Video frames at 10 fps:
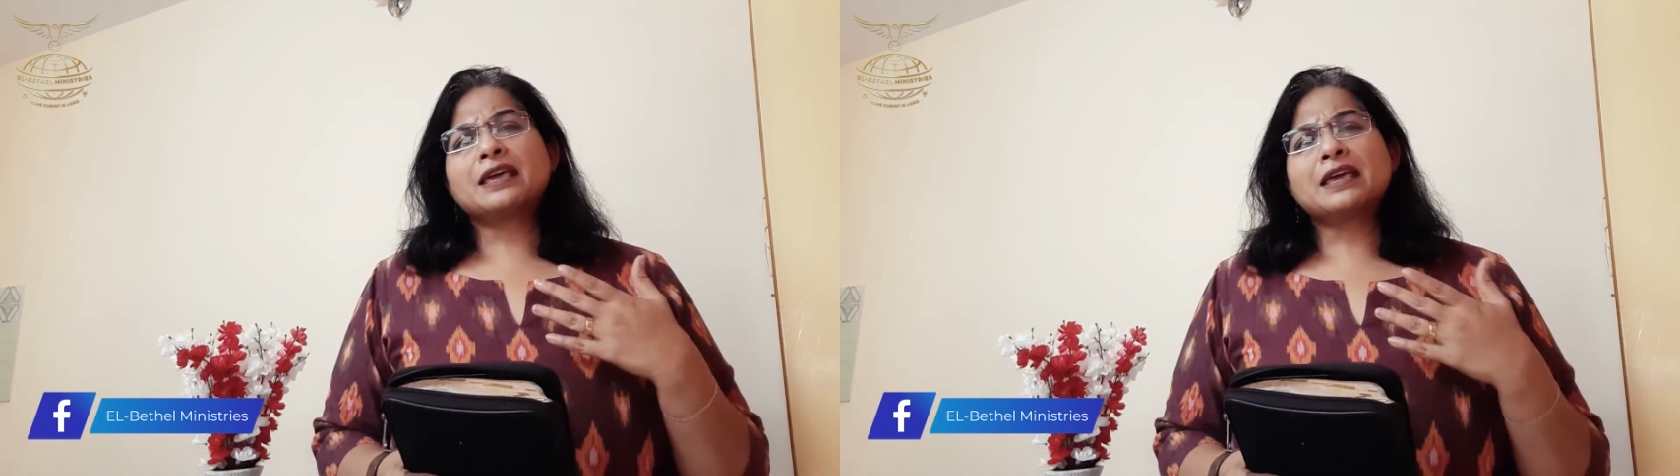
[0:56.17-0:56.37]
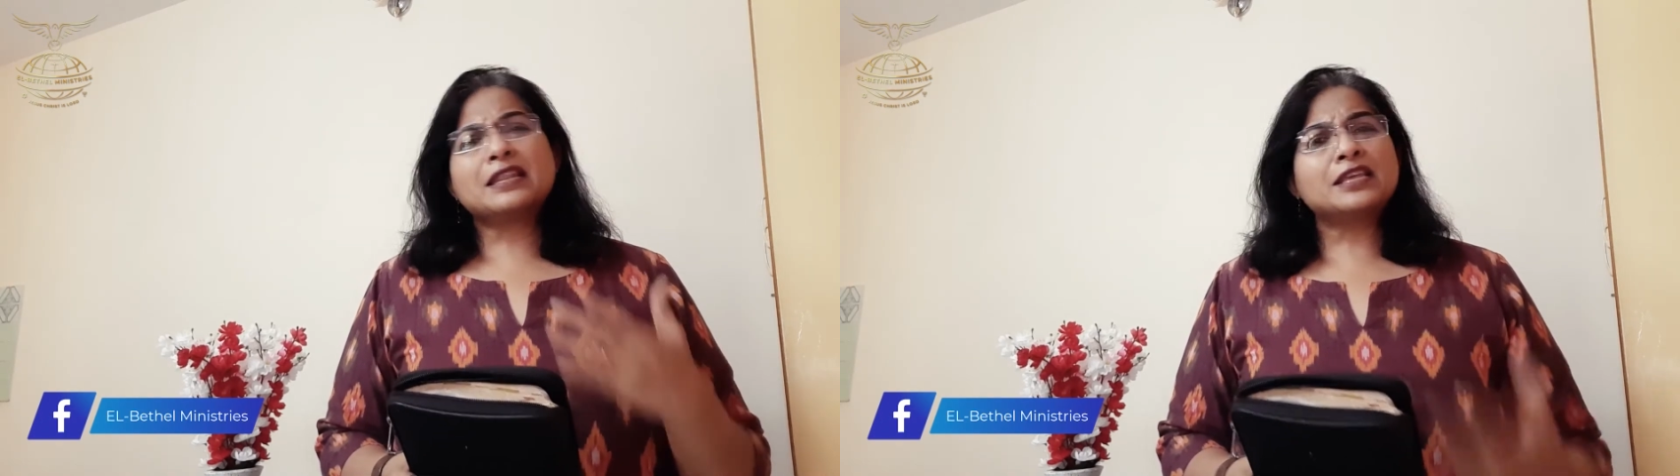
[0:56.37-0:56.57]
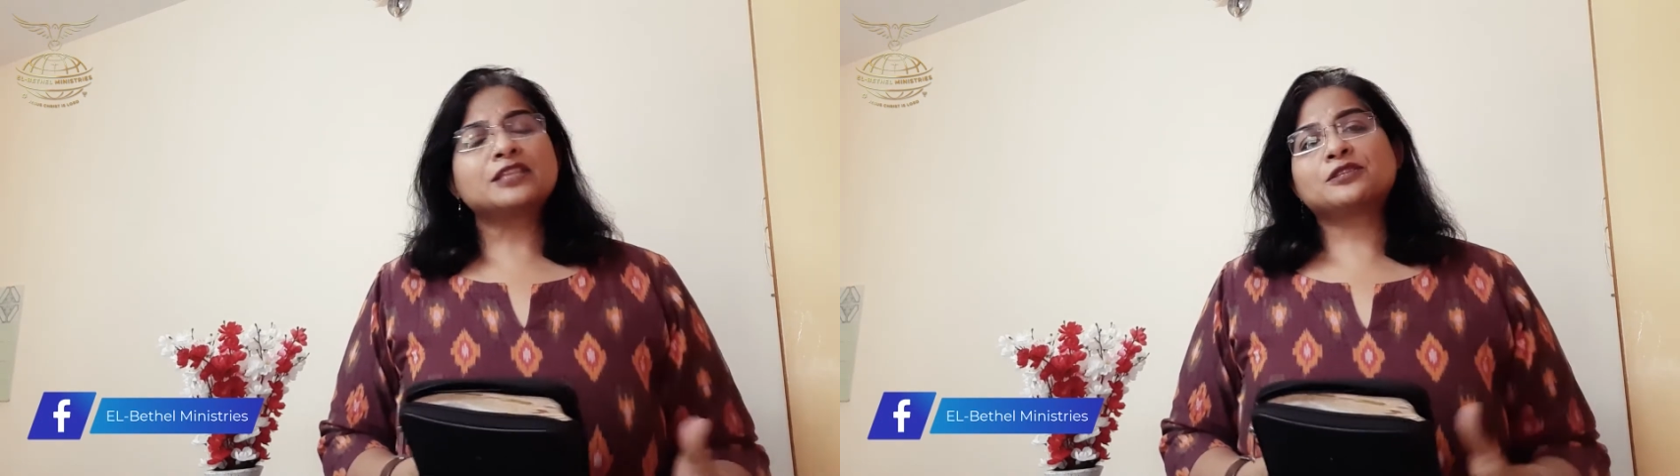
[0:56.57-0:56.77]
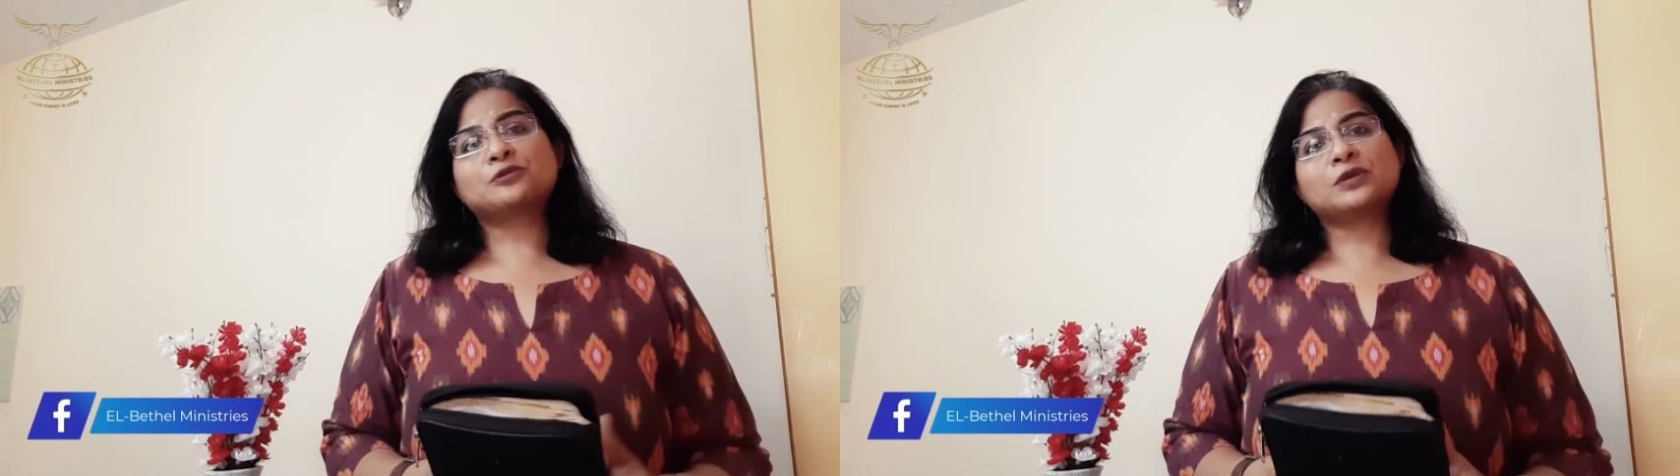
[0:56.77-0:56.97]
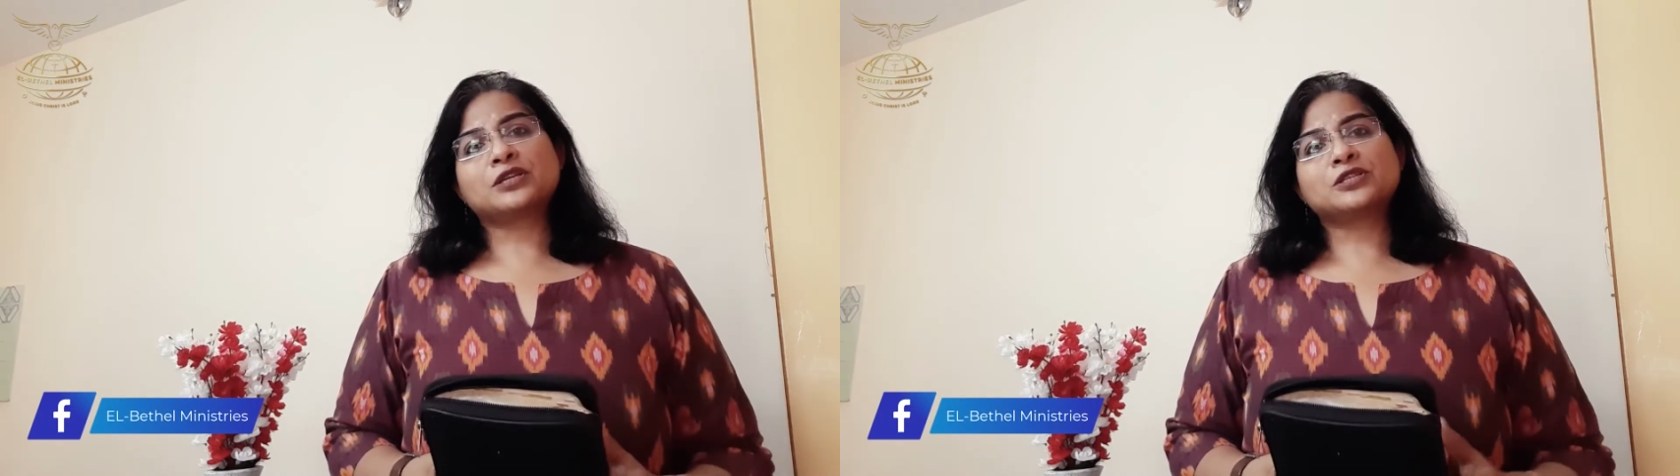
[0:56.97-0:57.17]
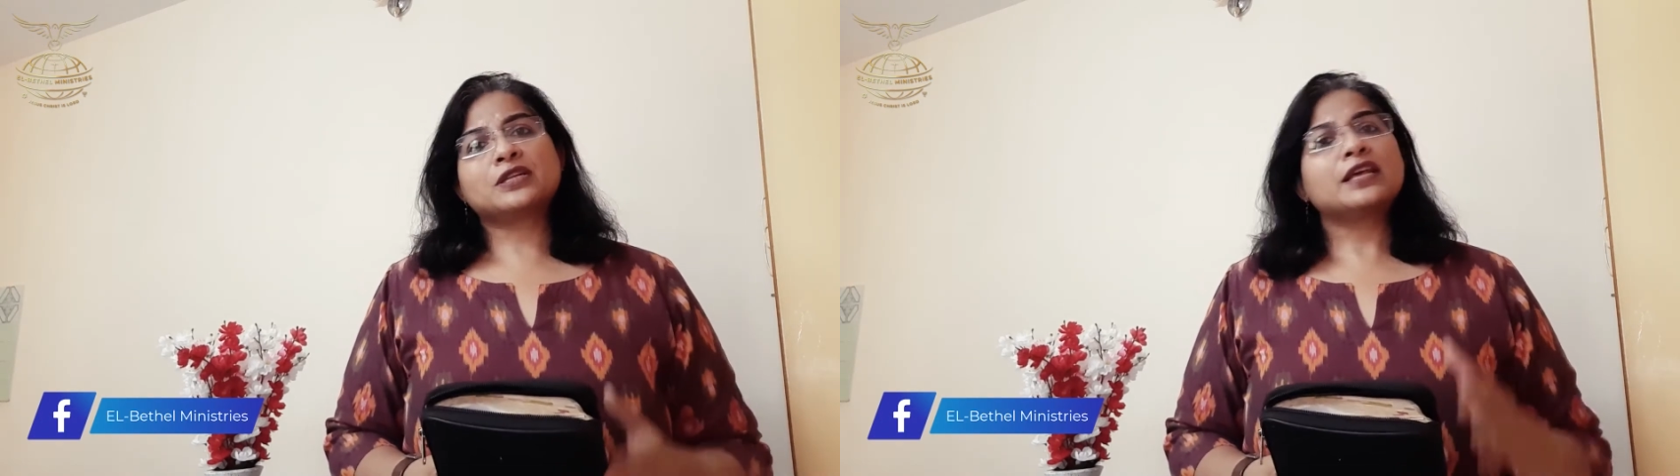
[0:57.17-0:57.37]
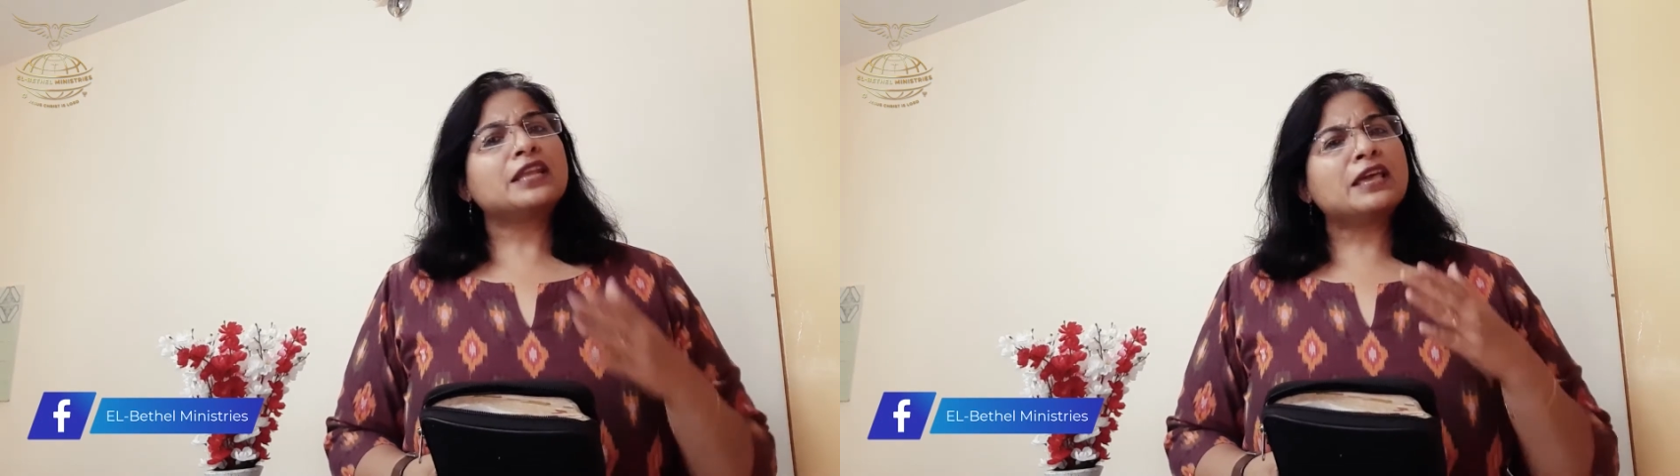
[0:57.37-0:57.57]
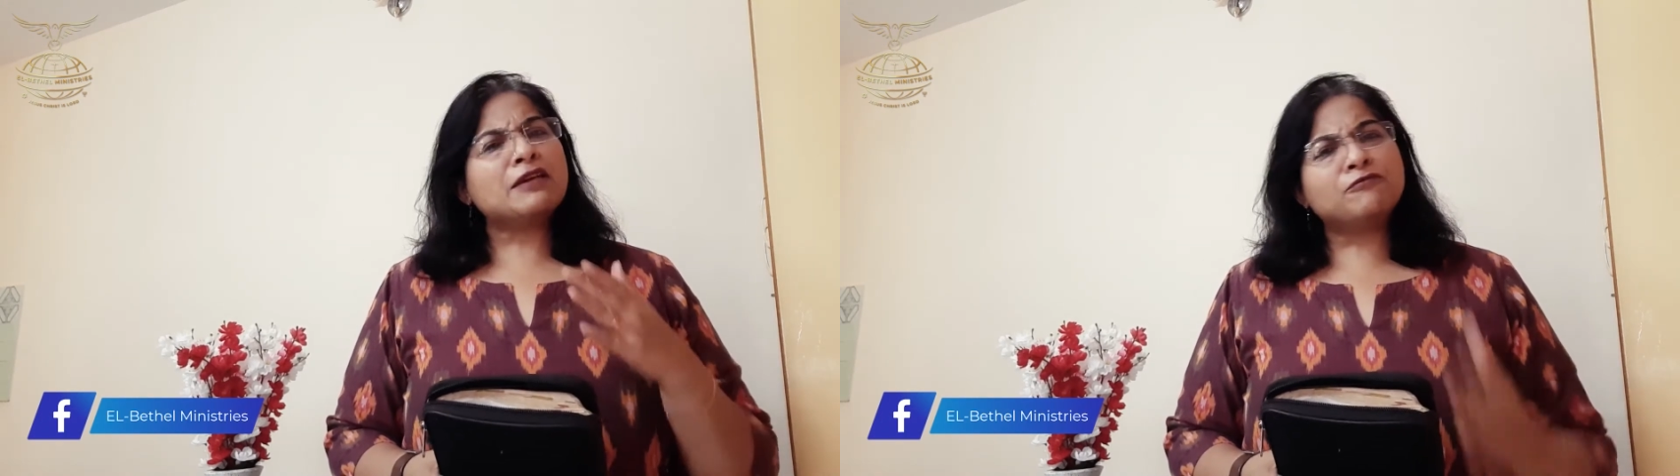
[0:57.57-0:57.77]
any situation
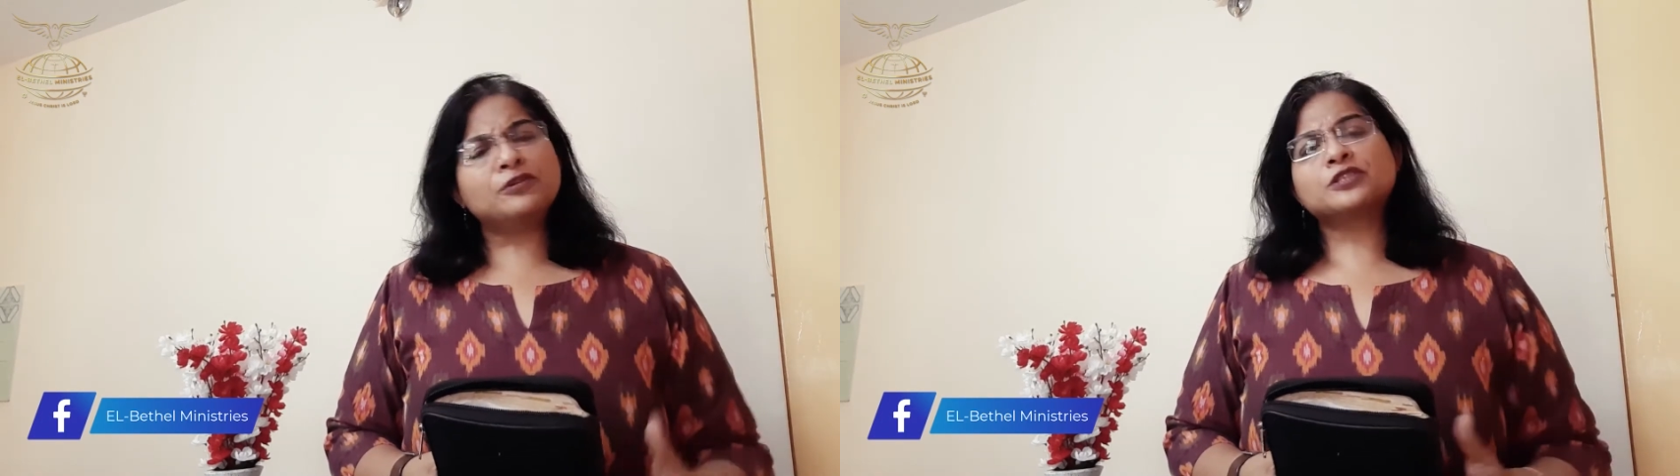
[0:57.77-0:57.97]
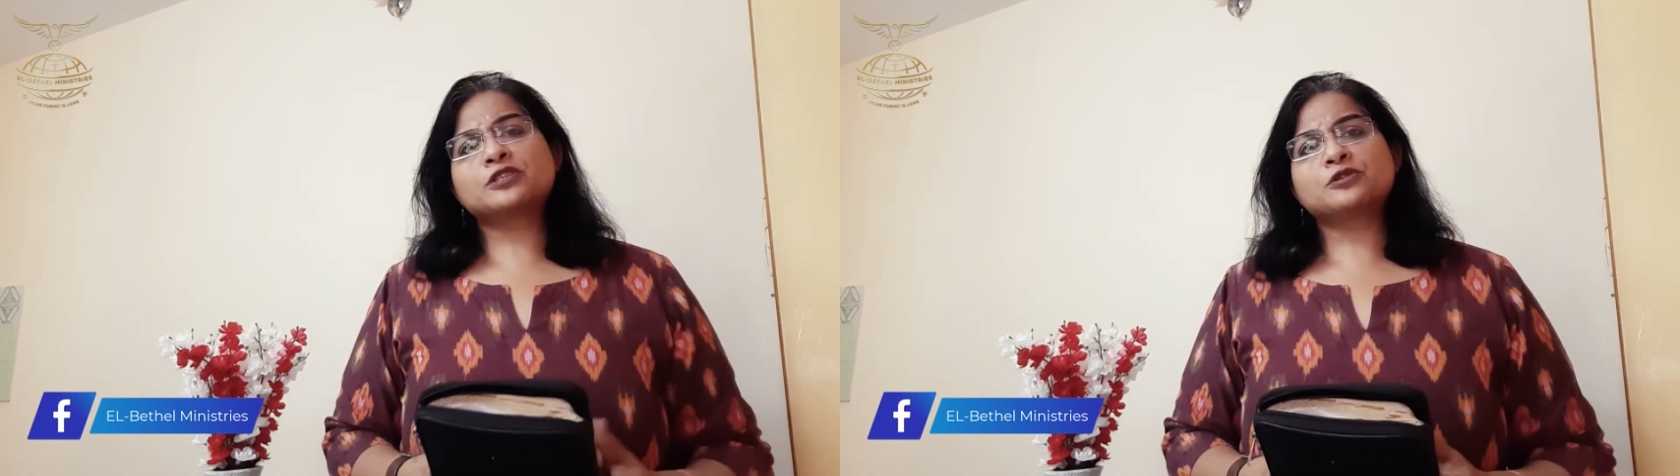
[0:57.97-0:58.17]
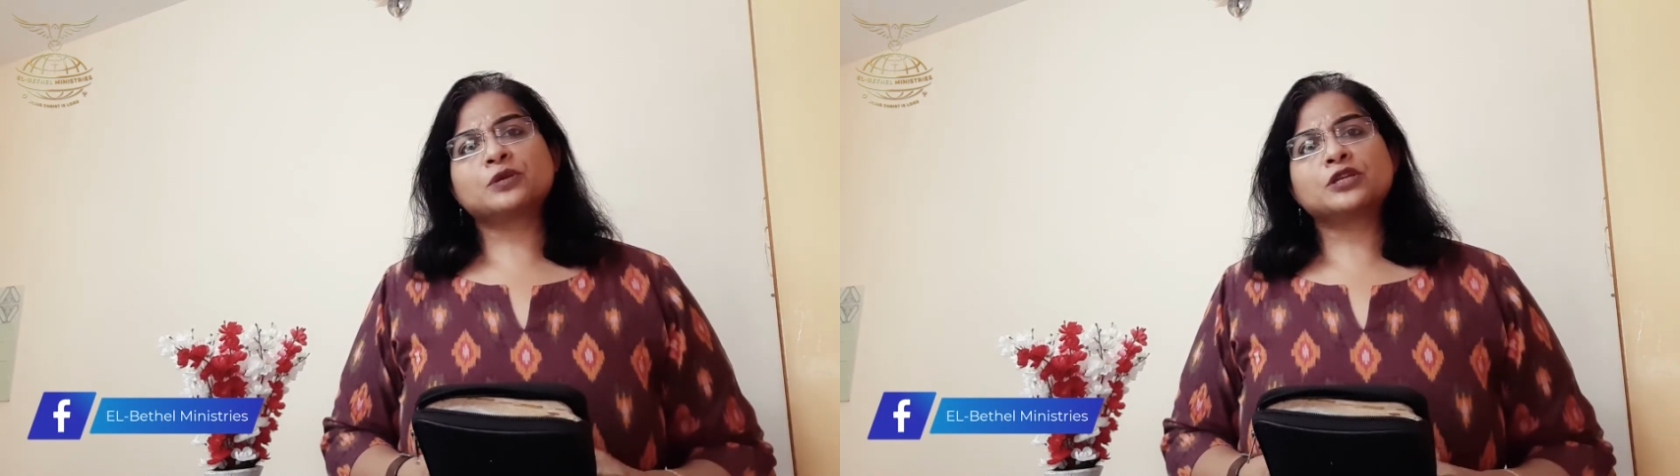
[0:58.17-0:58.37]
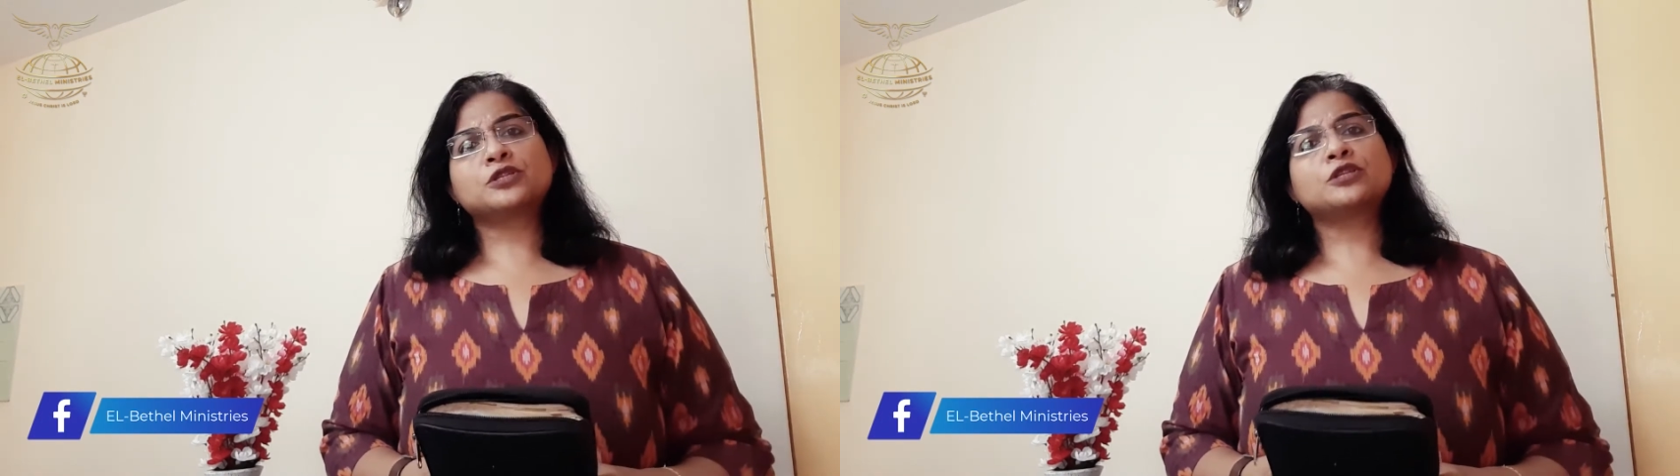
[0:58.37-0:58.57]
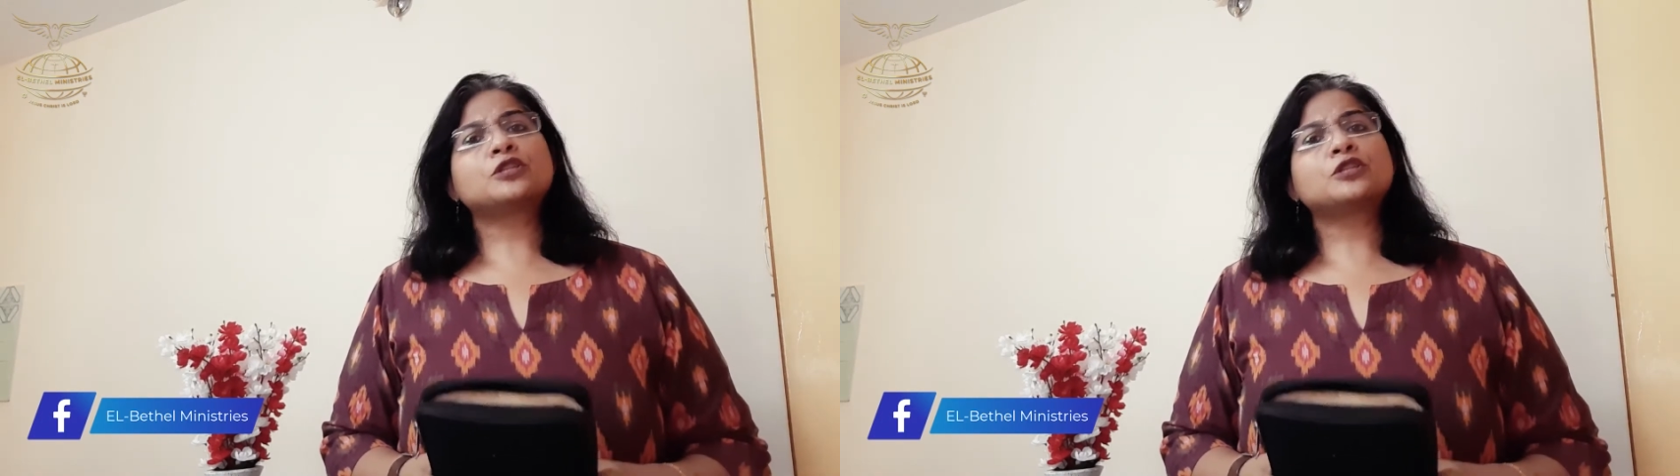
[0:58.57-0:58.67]
and every situation.